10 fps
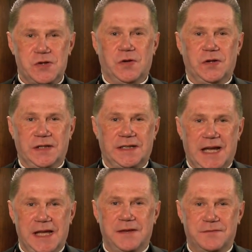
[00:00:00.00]
joy that
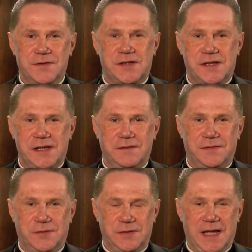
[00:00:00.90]
I have
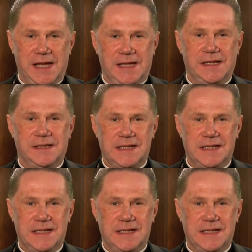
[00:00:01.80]
received today